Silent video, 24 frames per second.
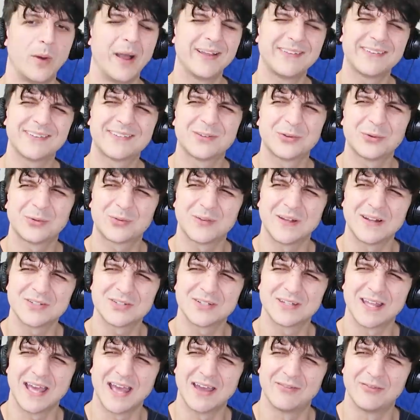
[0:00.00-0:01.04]
Why is it so
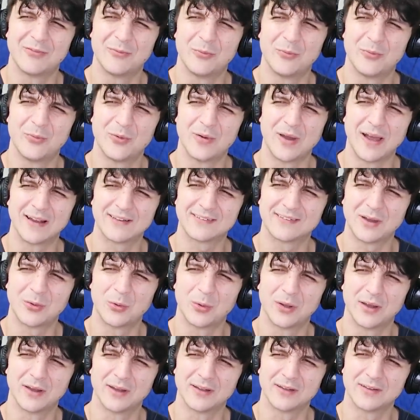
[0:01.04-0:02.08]
touching to have
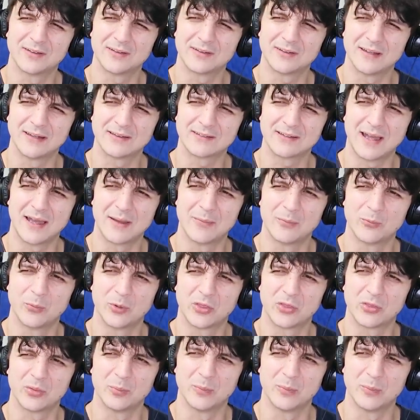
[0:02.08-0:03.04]
Aizawa take time with